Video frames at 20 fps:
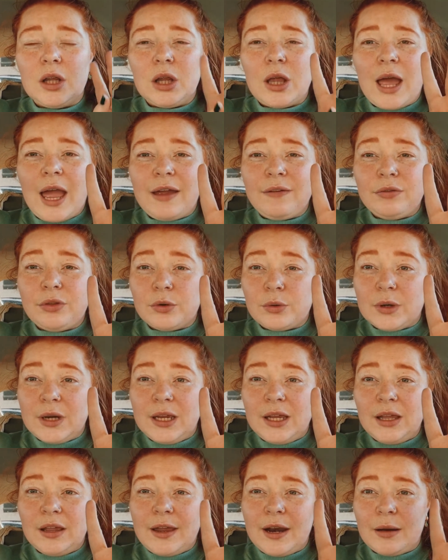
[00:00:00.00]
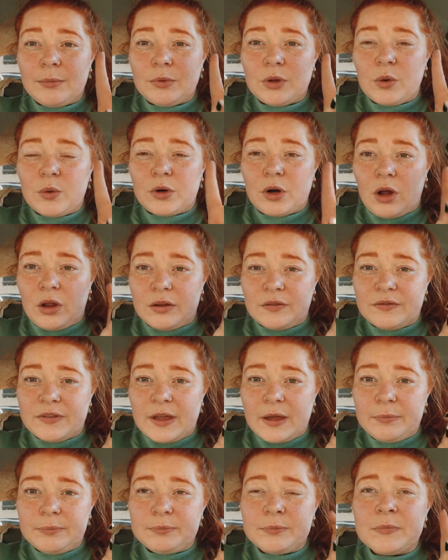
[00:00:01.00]
have 3 and I'm low on all of
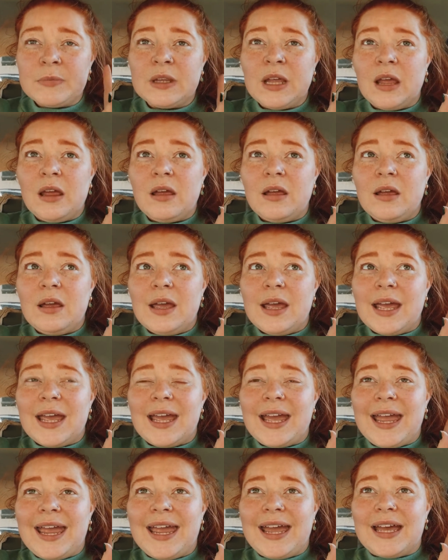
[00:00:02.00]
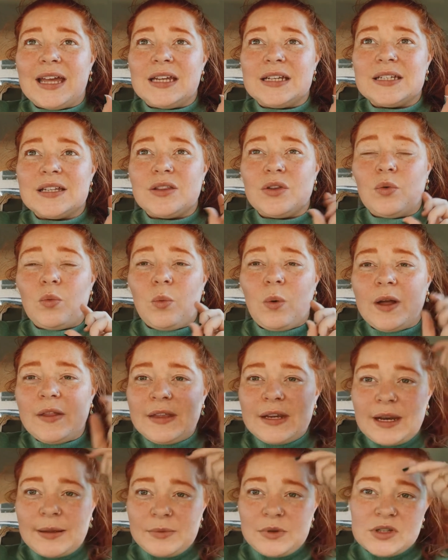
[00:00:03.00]
them. And the one
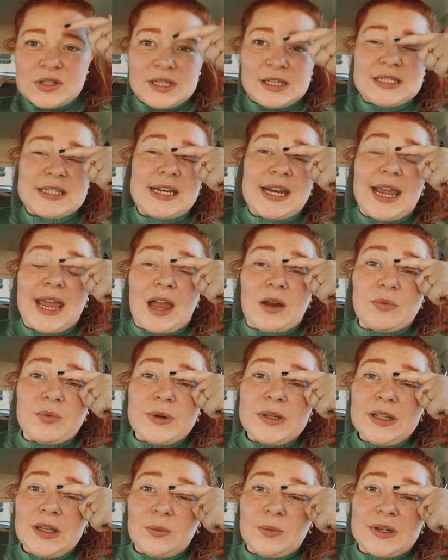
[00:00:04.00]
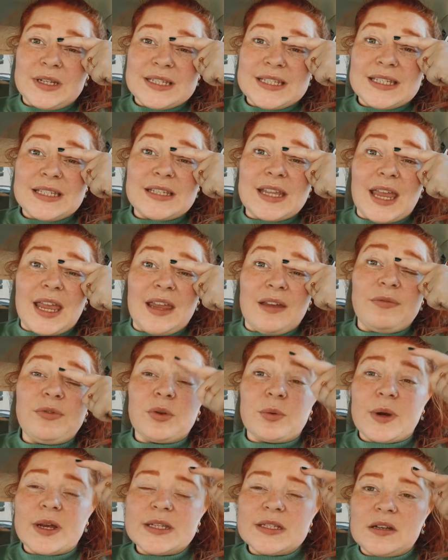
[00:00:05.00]
that I'm using today, I really want to save the
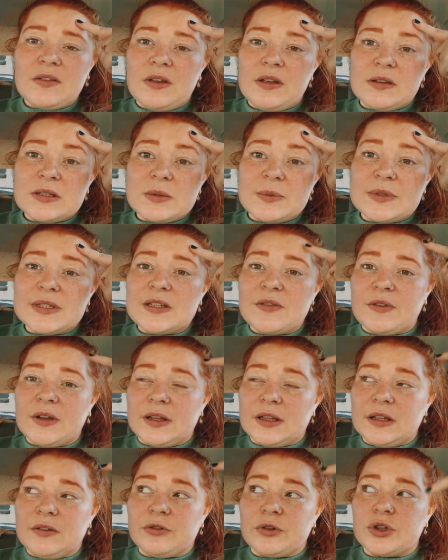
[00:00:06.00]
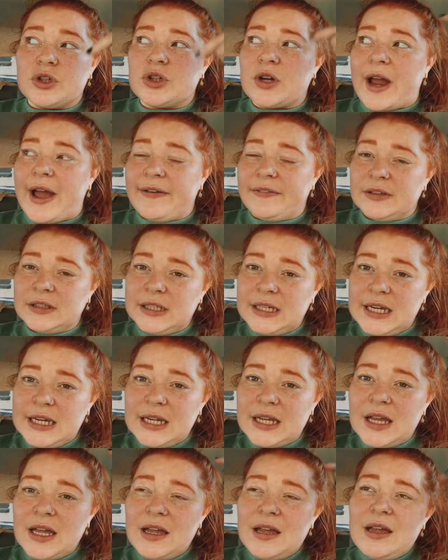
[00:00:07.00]
rest of it specifically for traveling,
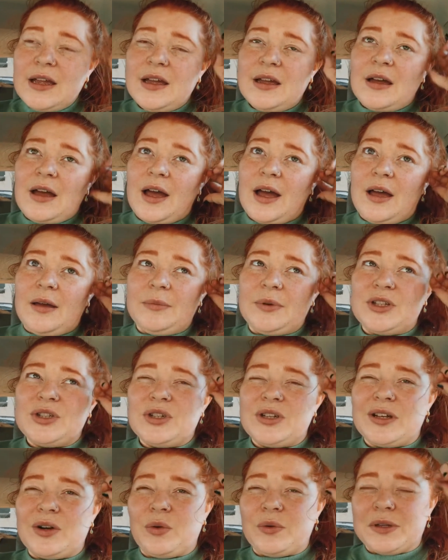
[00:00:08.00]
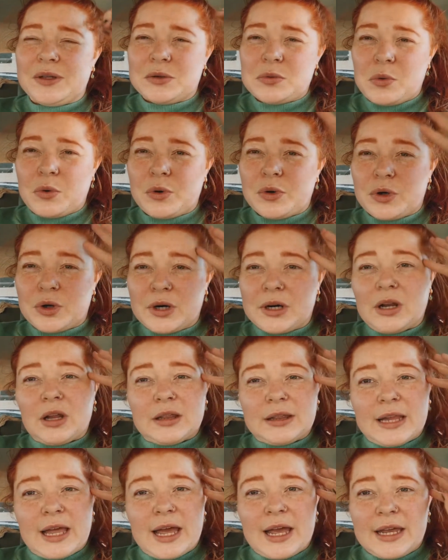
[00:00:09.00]
because you can only order it
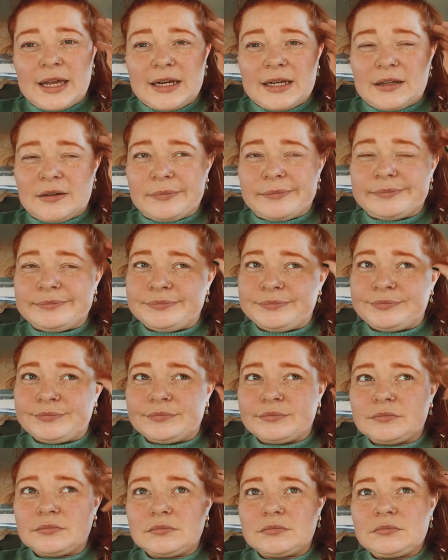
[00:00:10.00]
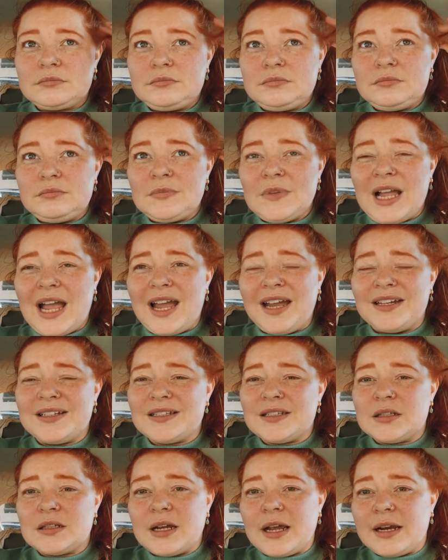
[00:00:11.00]
online, and I
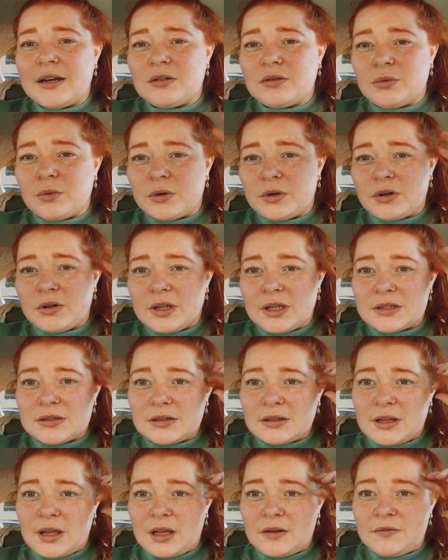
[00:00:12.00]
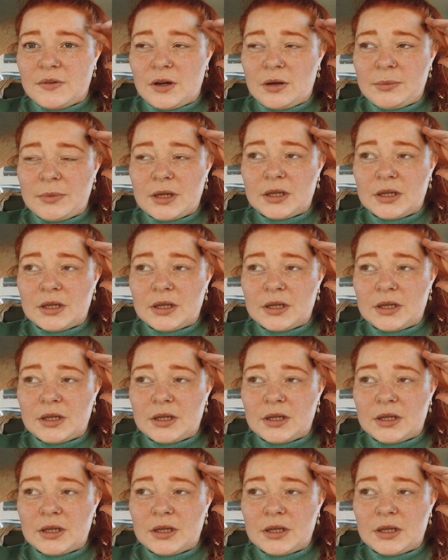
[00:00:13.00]
don't order things online very much.